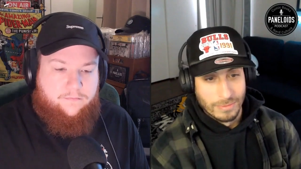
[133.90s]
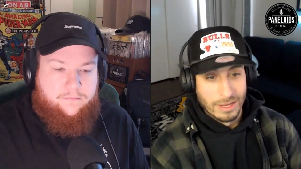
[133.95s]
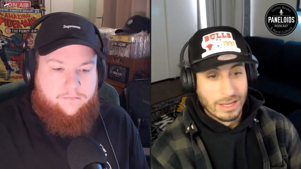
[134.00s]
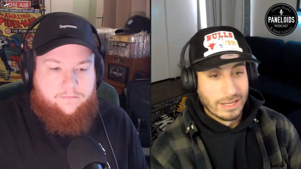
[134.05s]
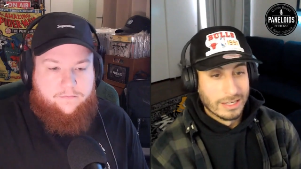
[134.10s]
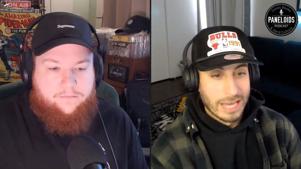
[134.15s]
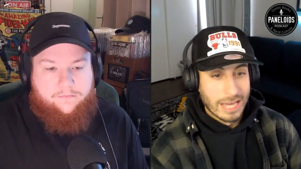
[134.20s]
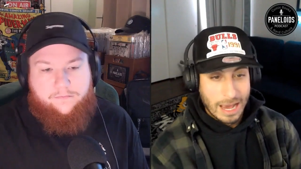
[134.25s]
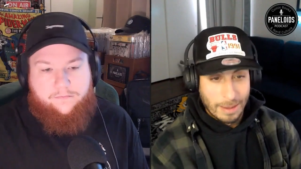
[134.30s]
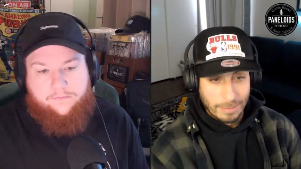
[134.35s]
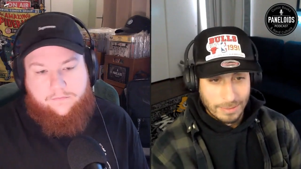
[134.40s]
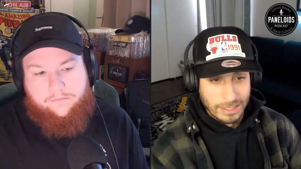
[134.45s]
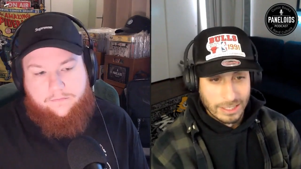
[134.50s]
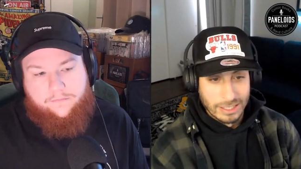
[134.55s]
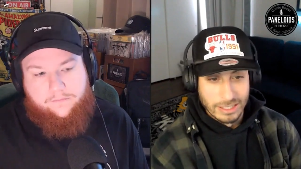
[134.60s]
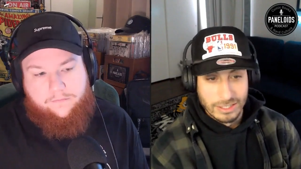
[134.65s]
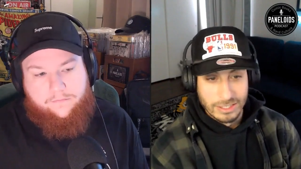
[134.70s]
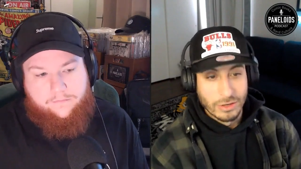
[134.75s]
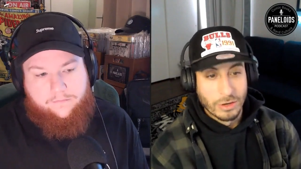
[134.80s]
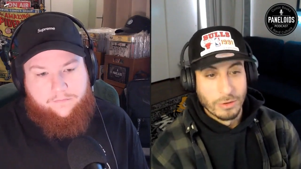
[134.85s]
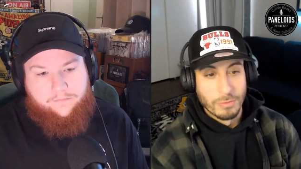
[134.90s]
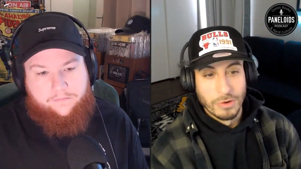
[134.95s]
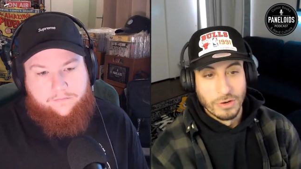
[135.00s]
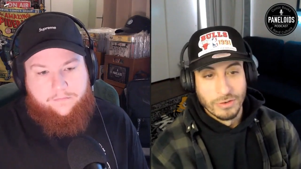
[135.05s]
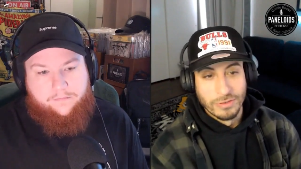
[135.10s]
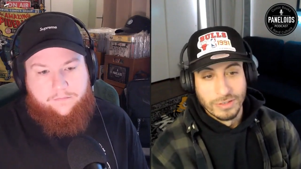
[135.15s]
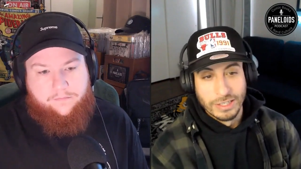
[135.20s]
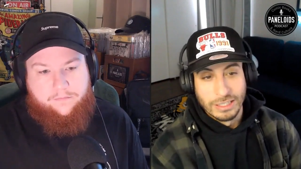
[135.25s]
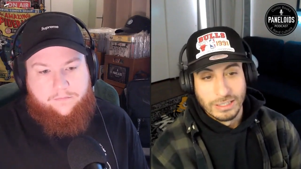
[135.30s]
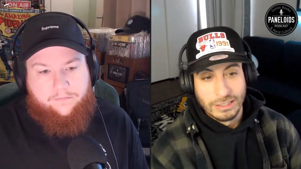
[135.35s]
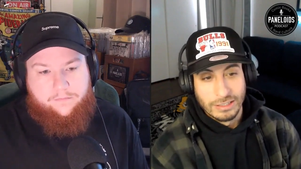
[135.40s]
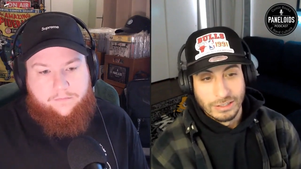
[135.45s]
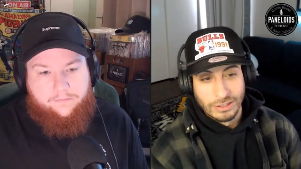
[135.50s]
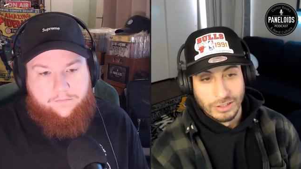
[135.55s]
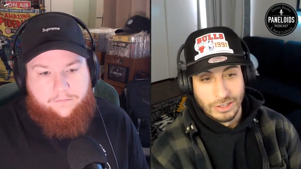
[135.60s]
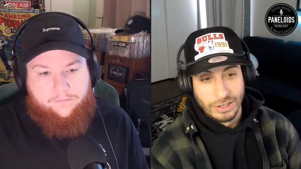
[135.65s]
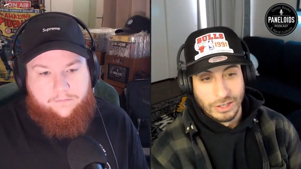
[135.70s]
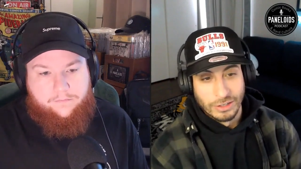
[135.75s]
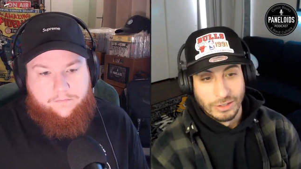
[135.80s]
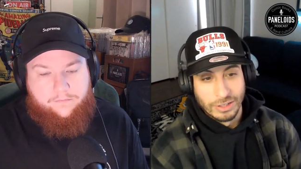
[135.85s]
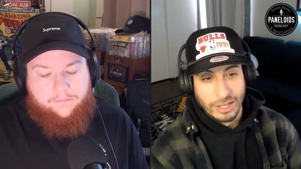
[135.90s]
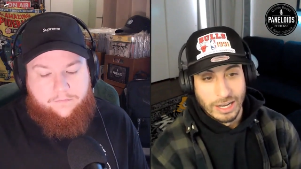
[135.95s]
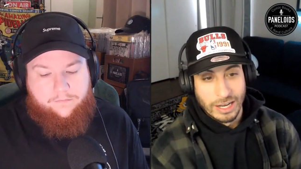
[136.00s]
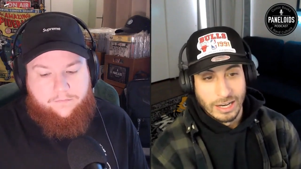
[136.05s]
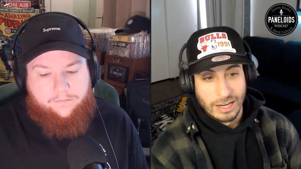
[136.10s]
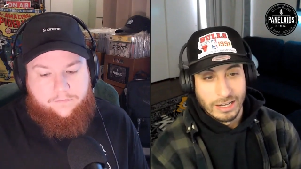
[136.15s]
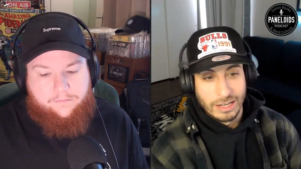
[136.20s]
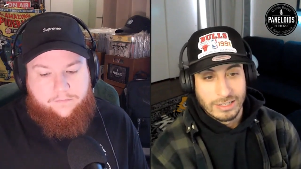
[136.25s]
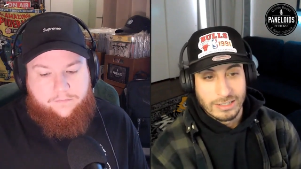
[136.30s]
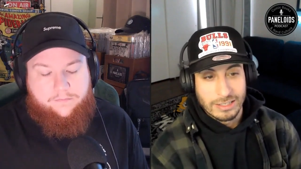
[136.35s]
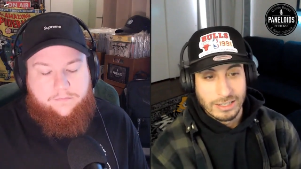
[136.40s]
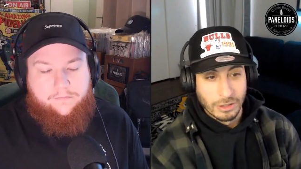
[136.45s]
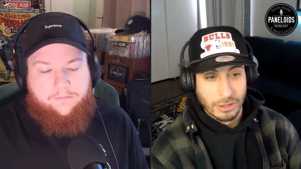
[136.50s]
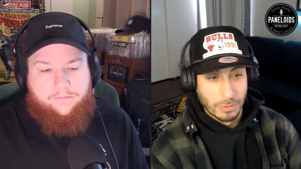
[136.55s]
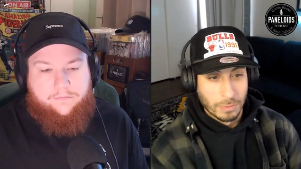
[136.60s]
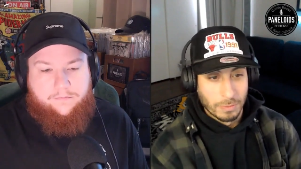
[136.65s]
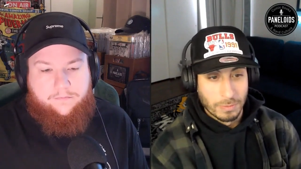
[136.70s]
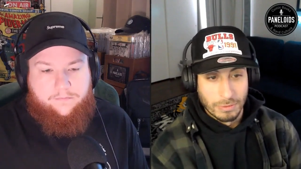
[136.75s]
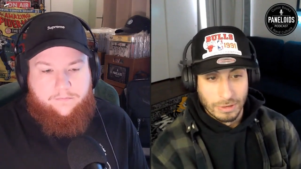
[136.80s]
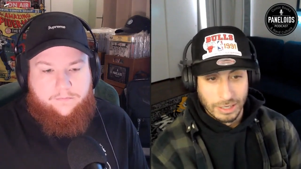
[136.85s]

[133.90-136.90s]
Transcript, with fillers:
Speaker 1: adapted into a movie you know like still mm.